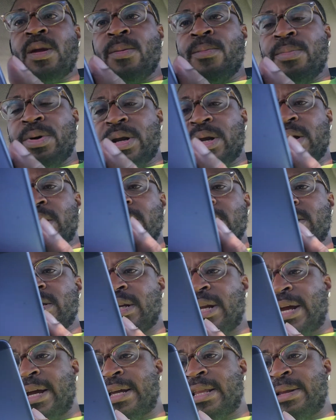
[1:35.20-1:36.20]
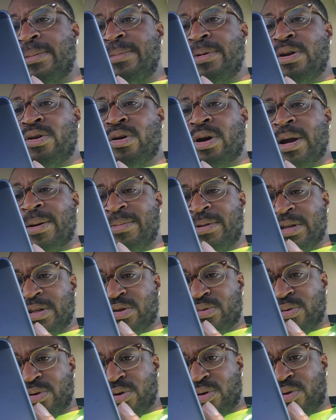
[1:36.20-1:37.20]
But uh, so like, let me grab
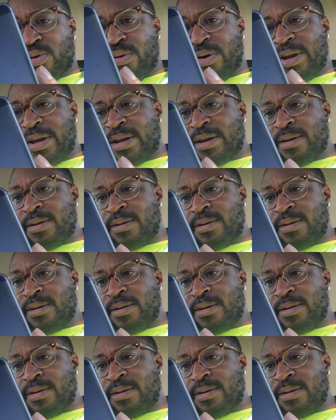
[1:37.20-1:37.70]
this real quick.